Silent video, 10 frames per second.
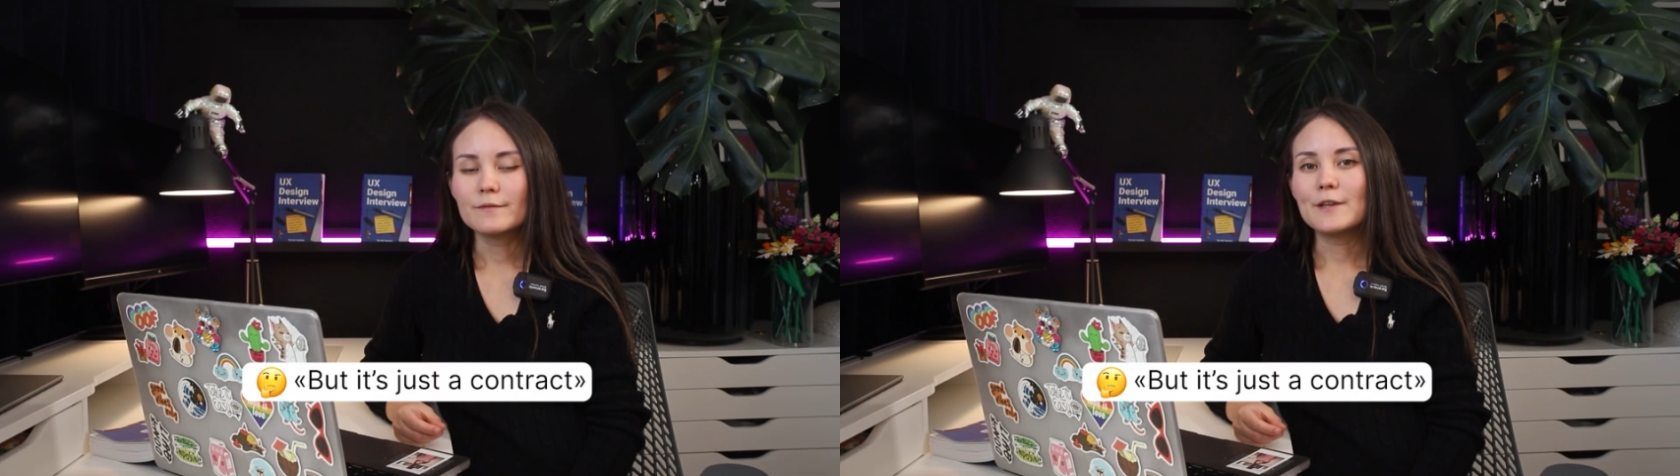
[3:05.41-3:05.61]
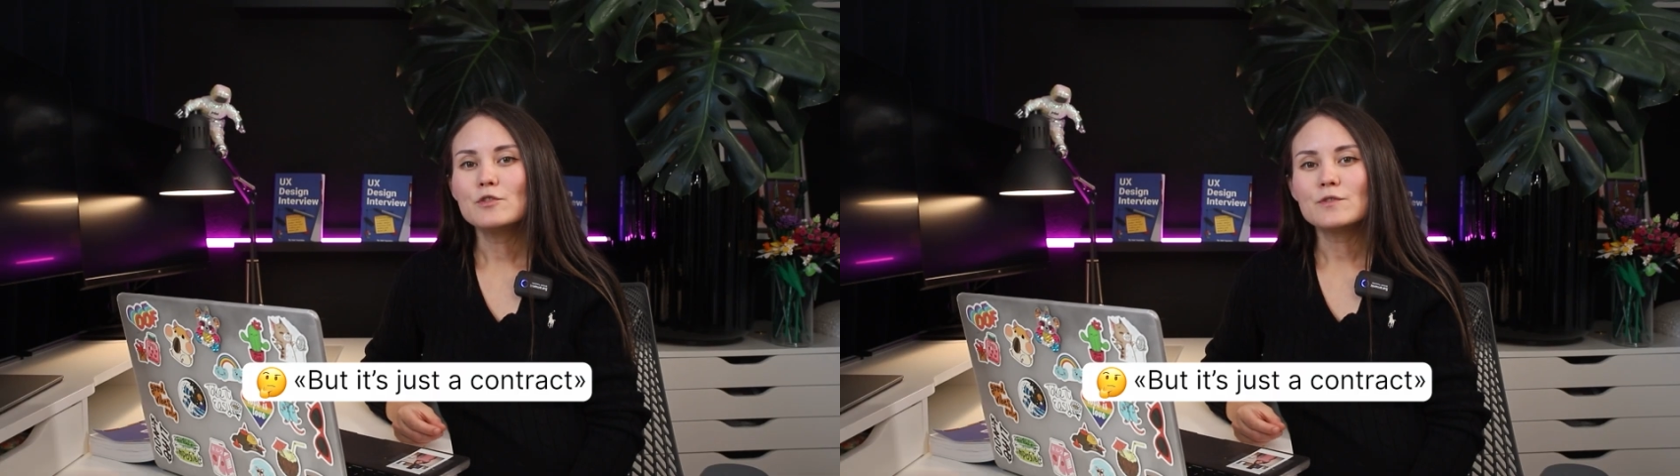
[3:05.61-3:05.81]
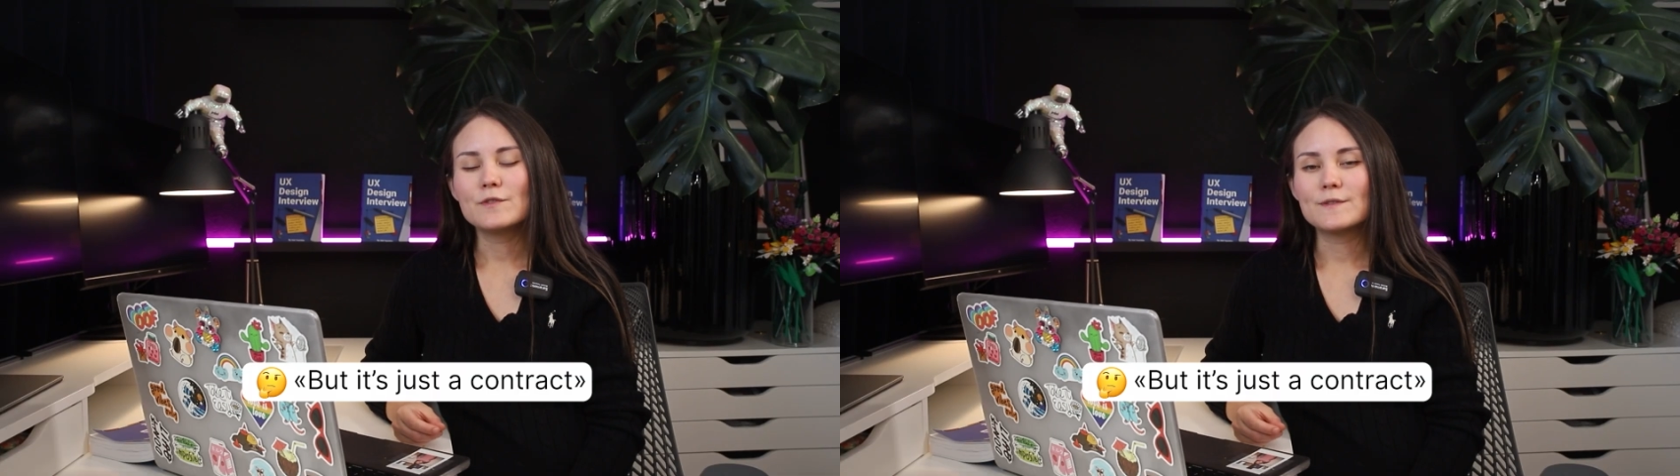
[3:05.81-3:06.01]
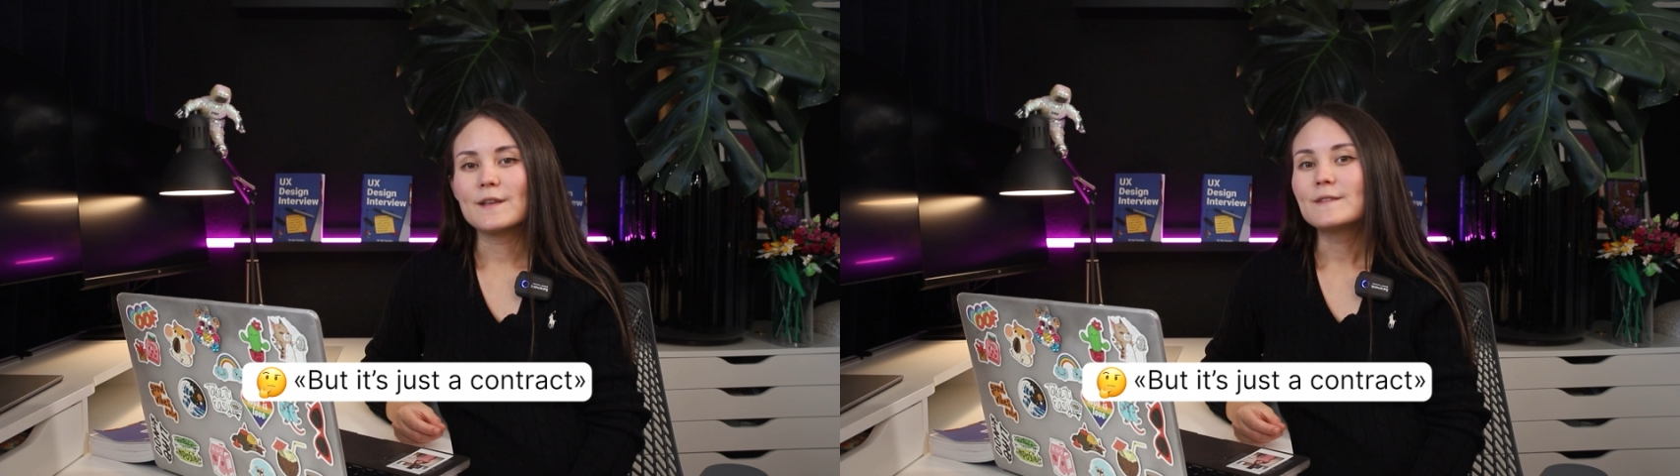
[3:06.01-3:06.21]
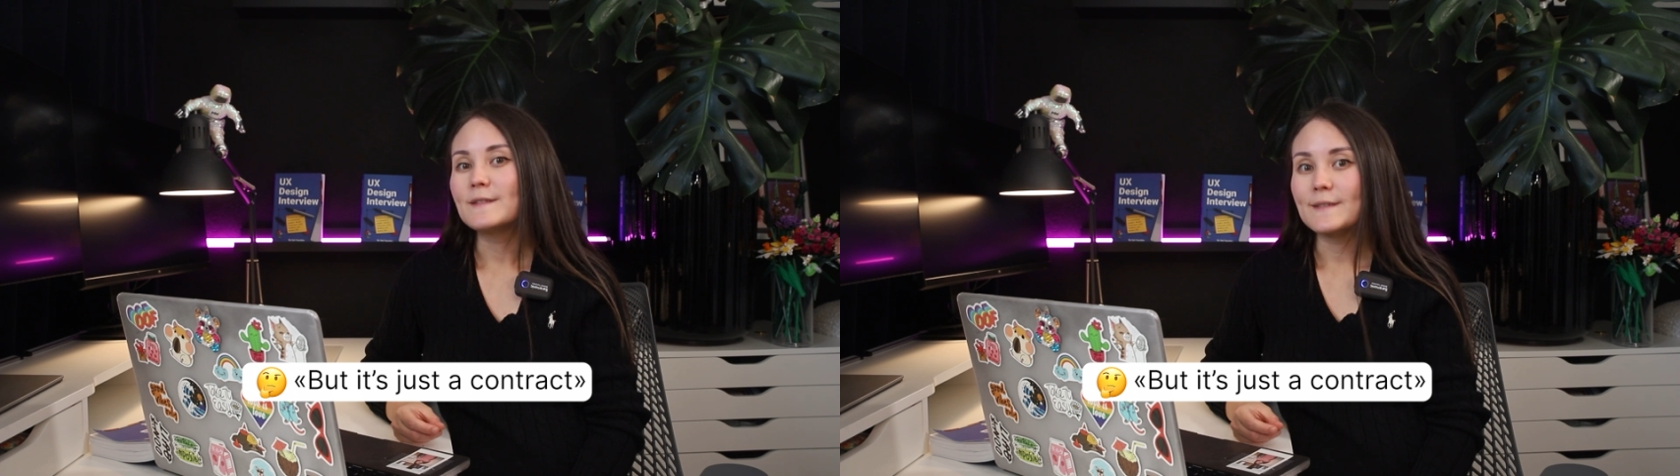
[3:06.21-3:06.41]
I used to
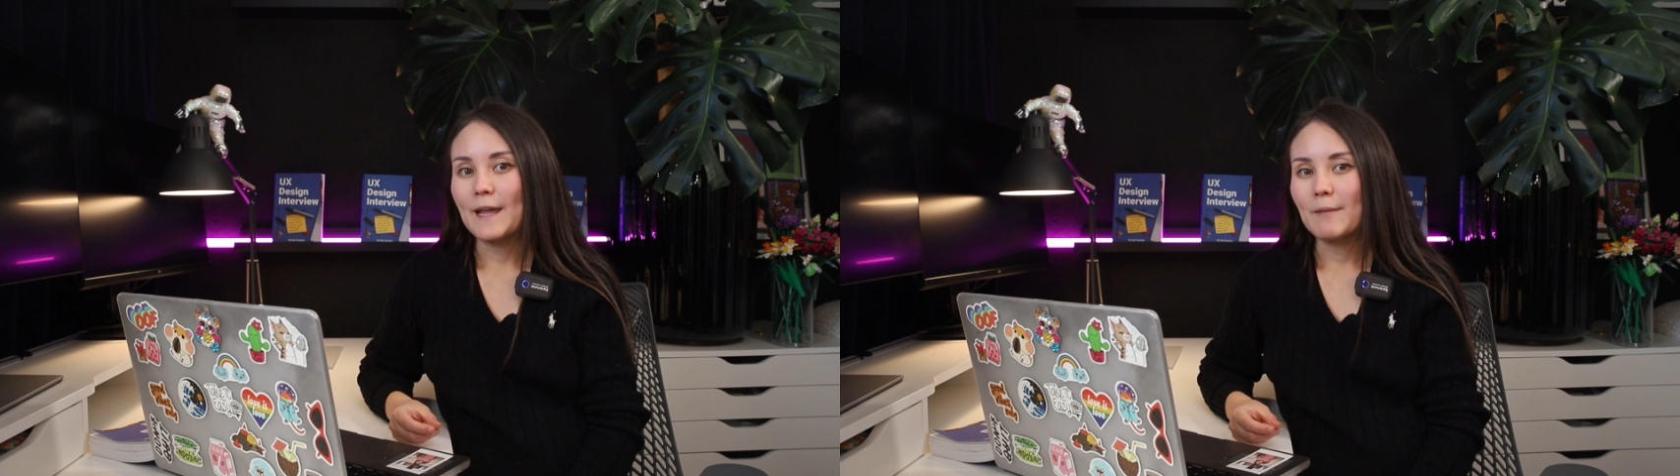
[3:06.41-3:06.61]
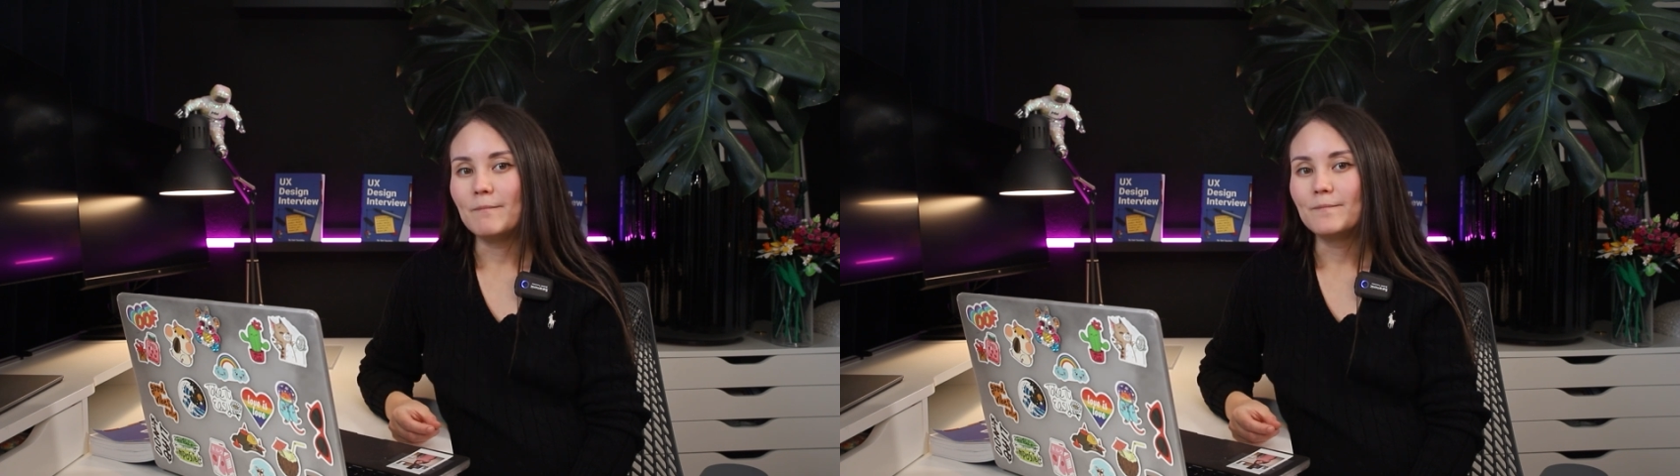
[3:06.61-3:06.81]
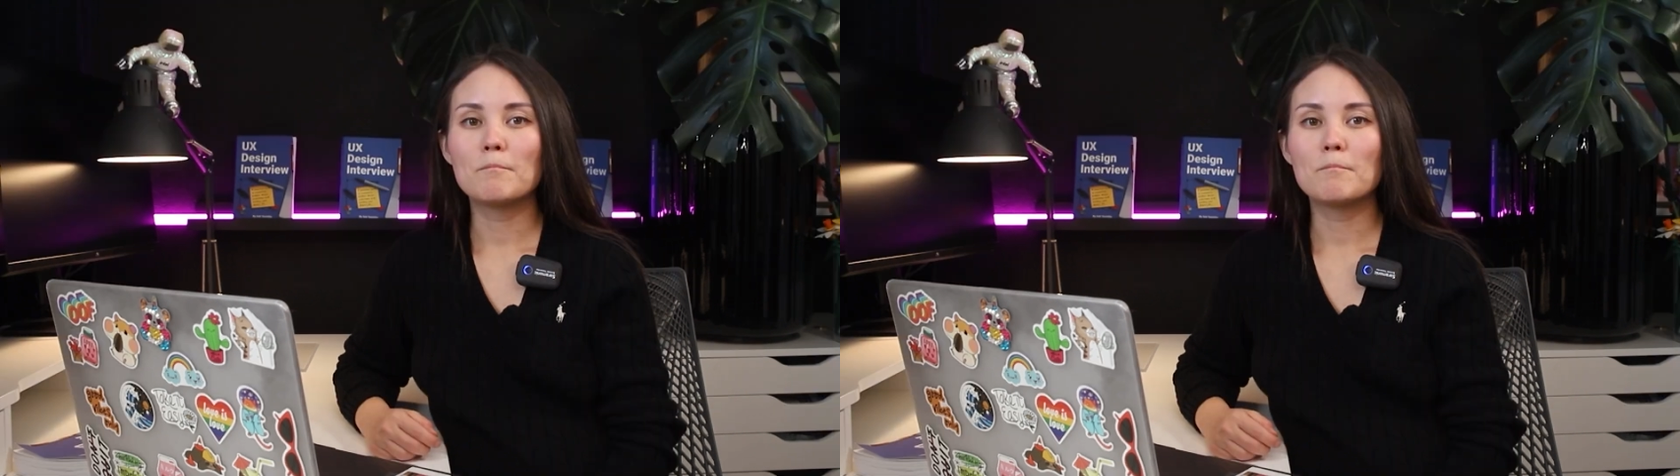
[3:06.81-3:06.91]
think the same,